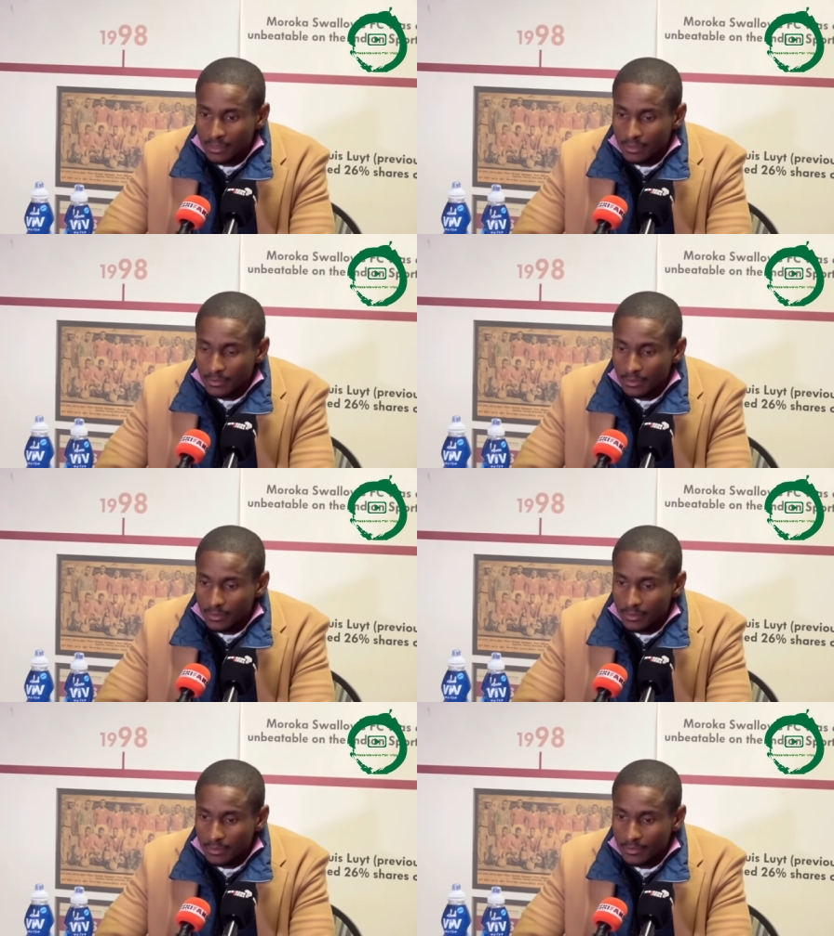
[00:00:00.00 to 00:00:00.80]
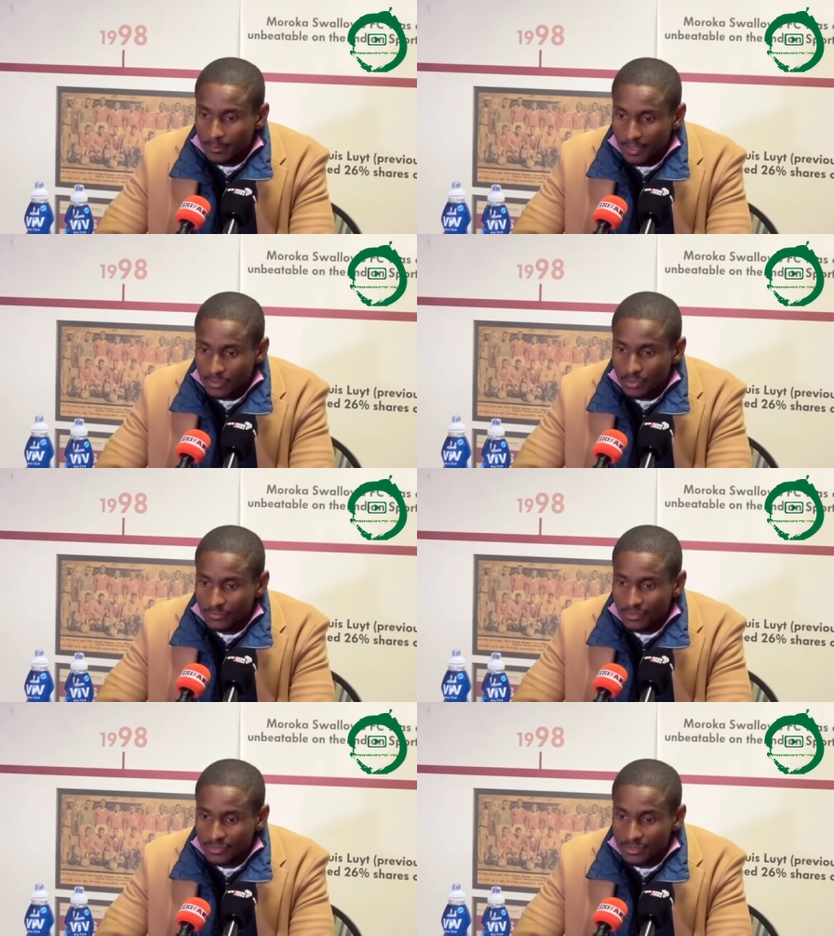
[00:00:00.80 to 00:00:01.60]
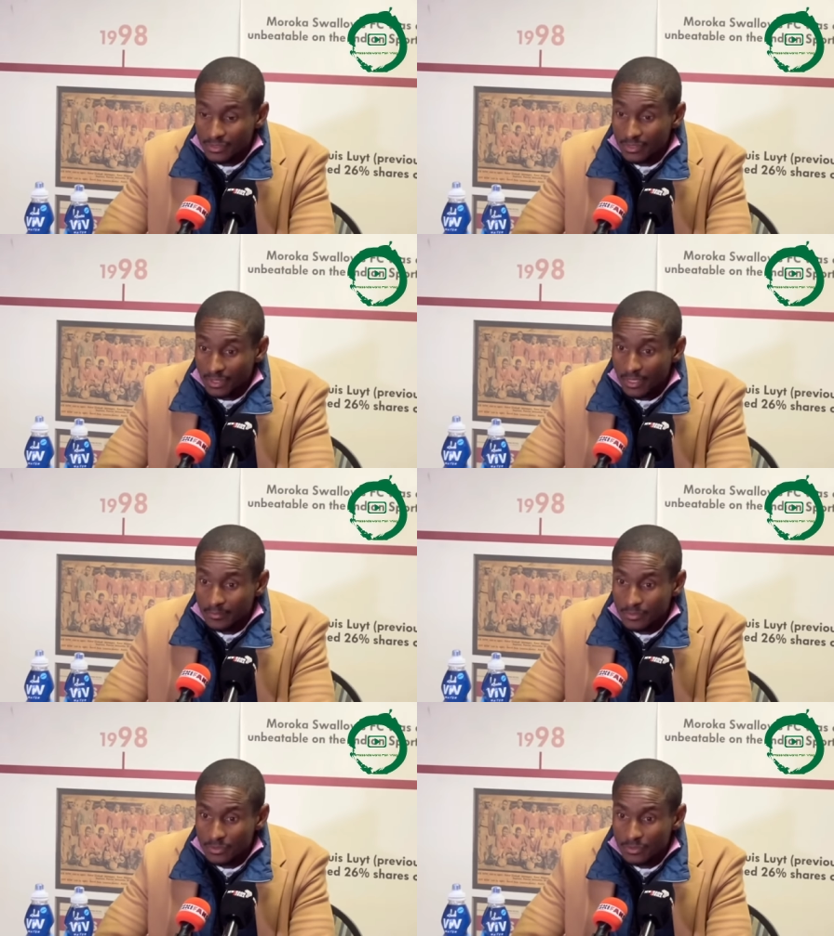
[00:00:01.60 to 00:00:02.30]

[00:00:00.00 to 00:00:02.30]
in the, in the press conferences, in the games.